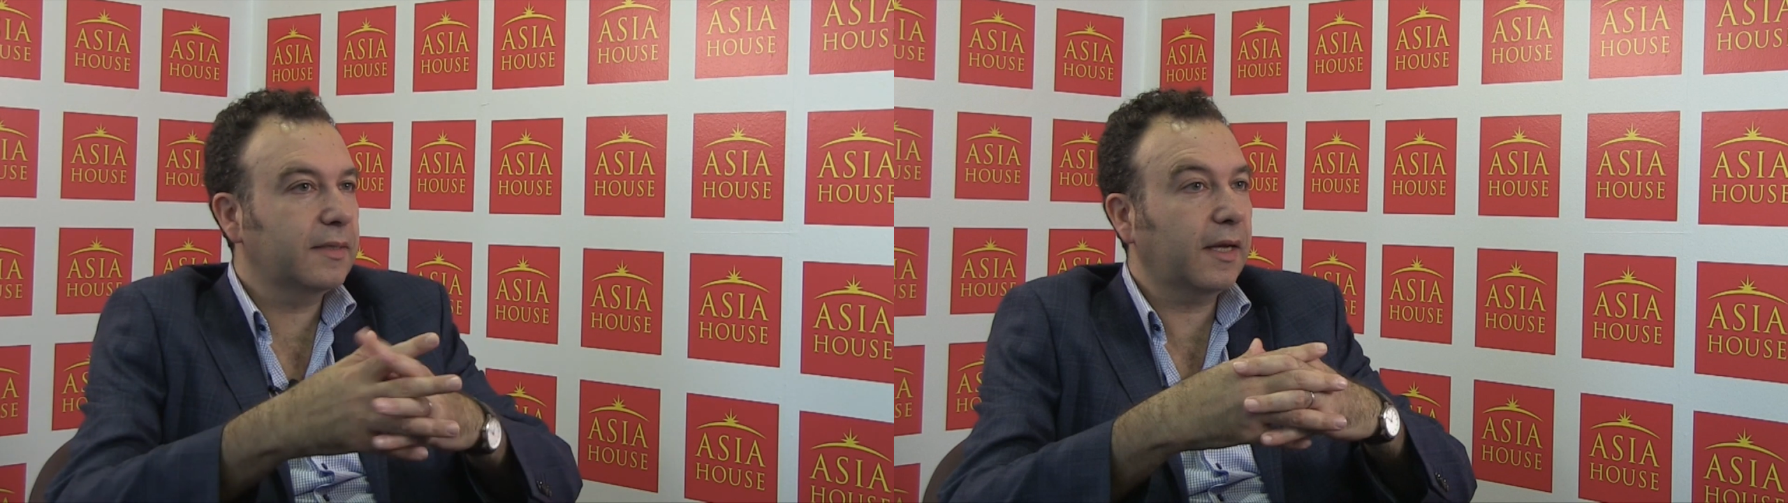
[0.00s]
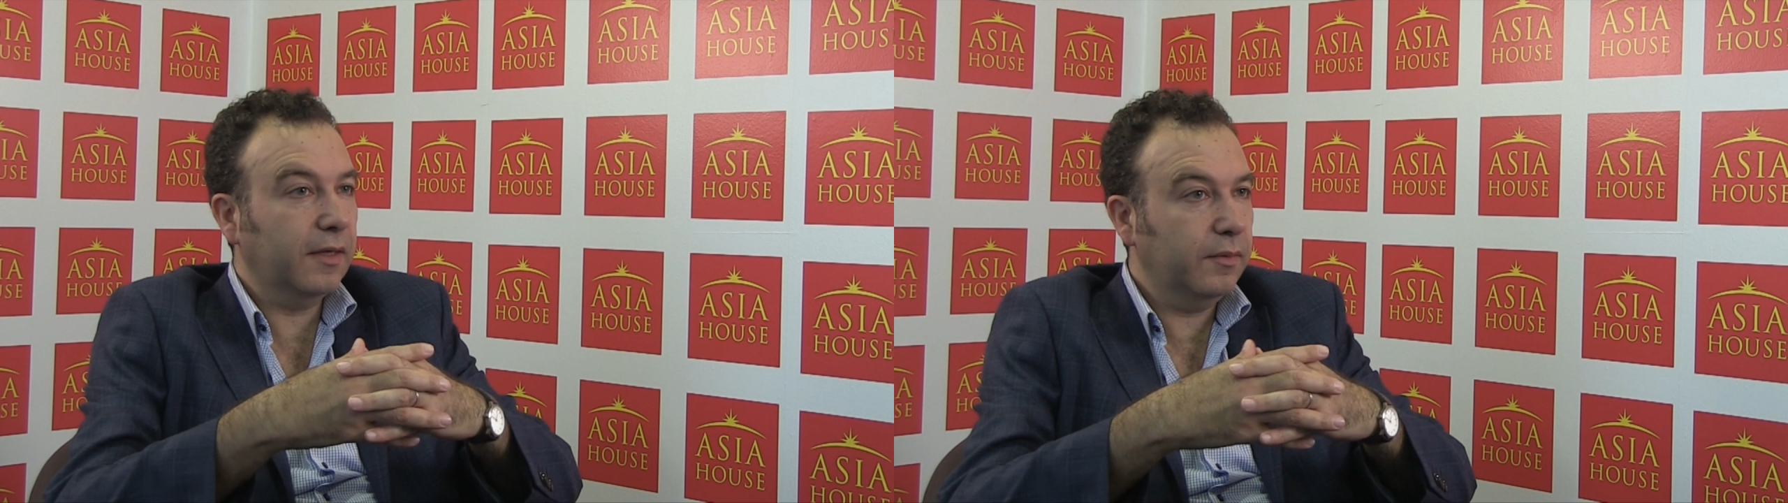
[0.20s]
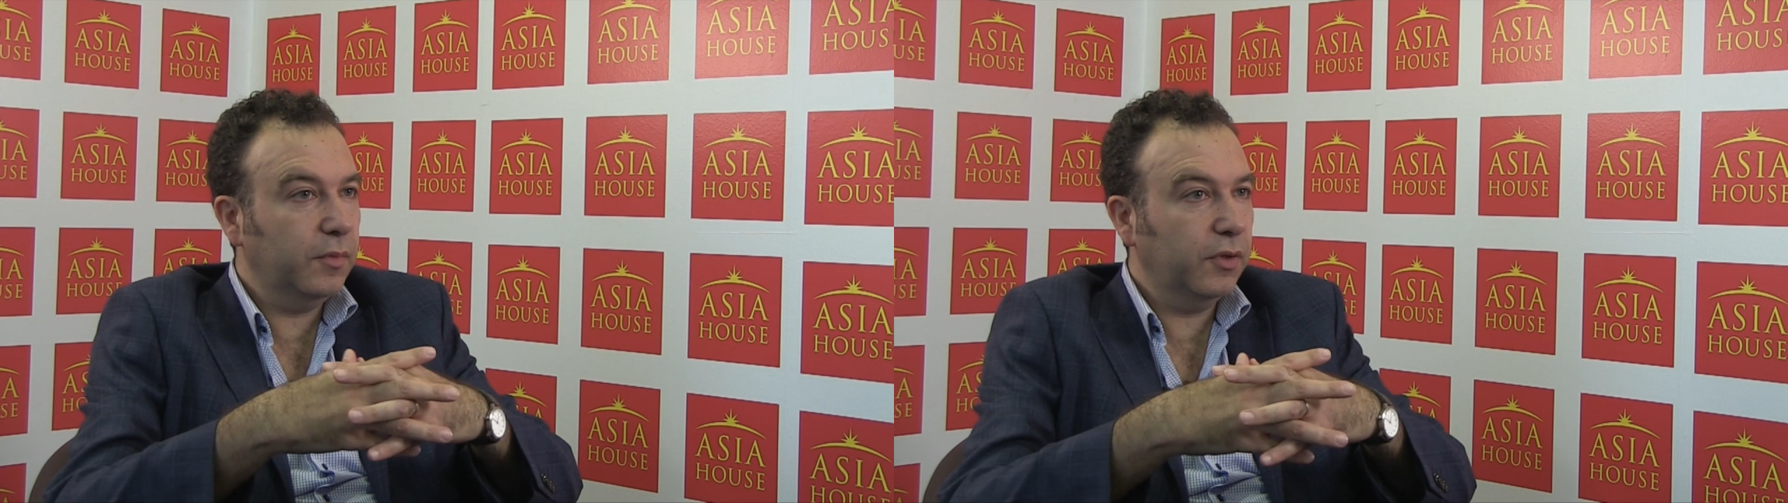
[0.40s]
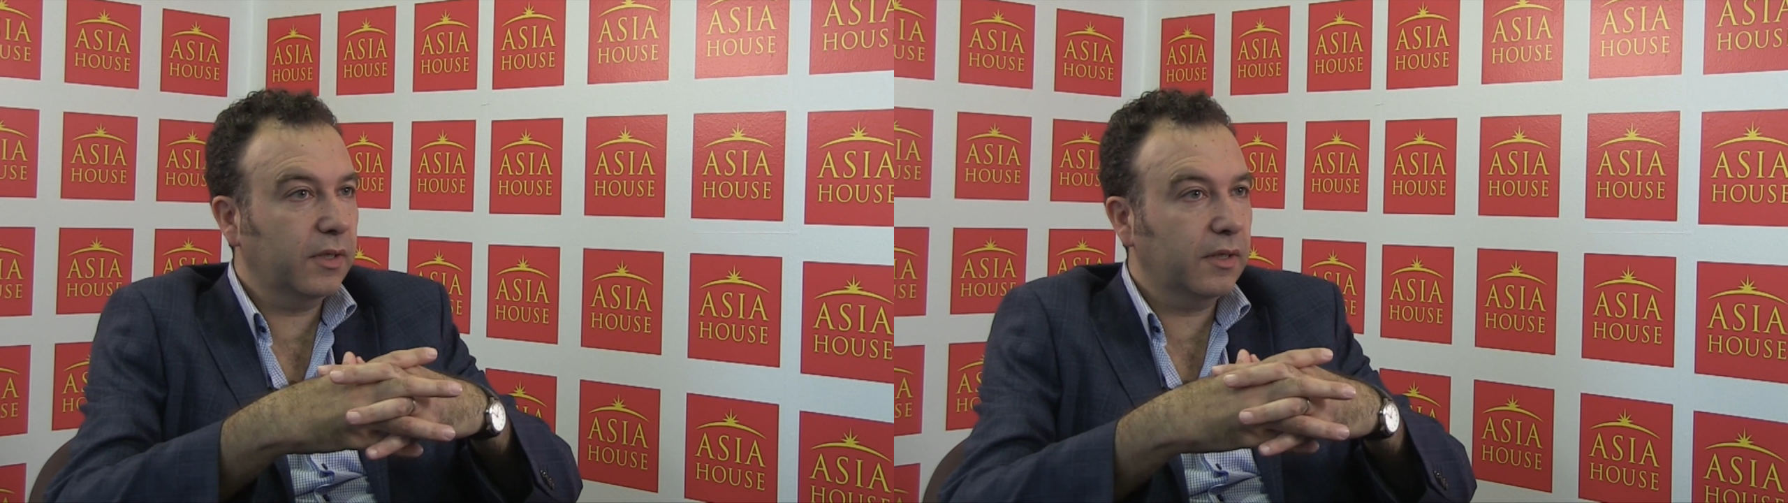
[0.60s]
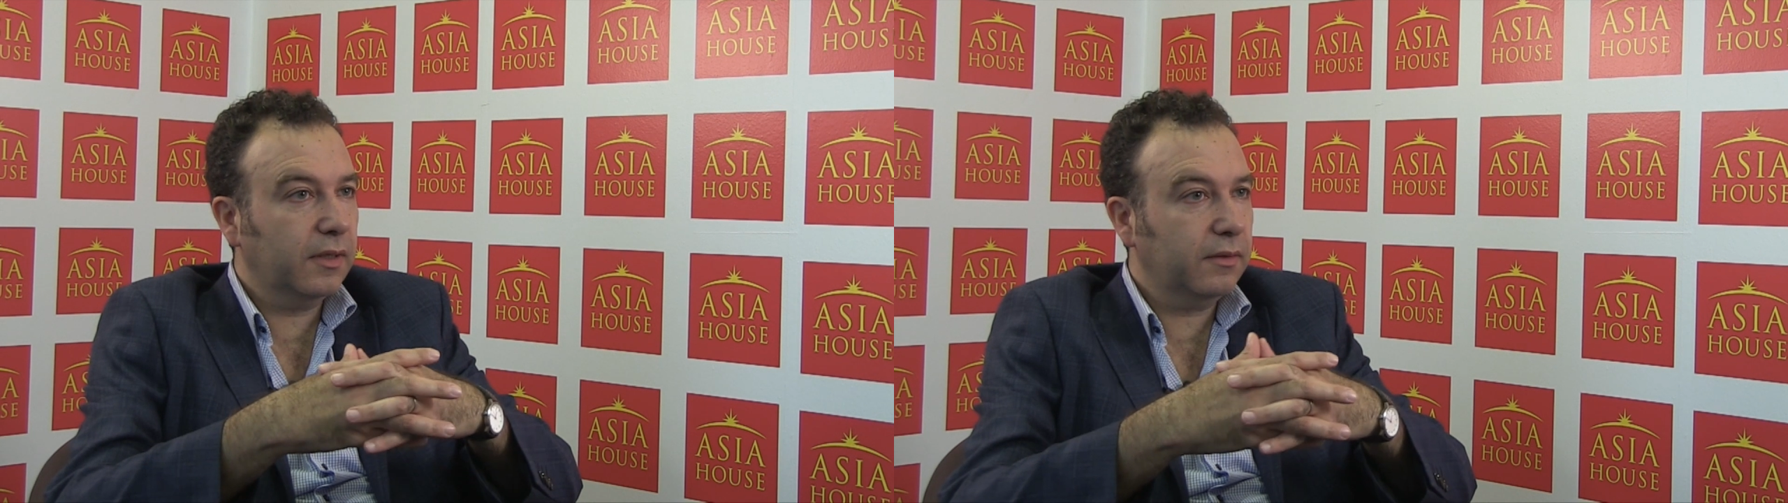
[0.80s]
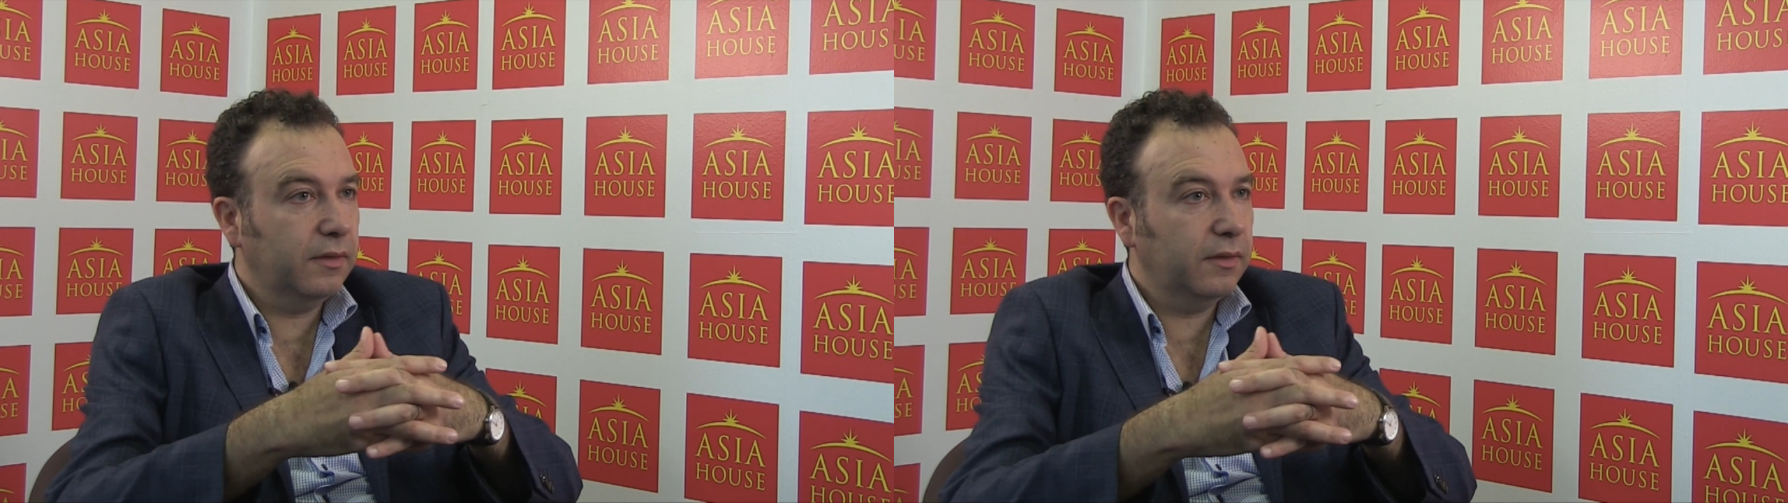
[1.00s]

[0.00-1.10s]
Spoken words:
second book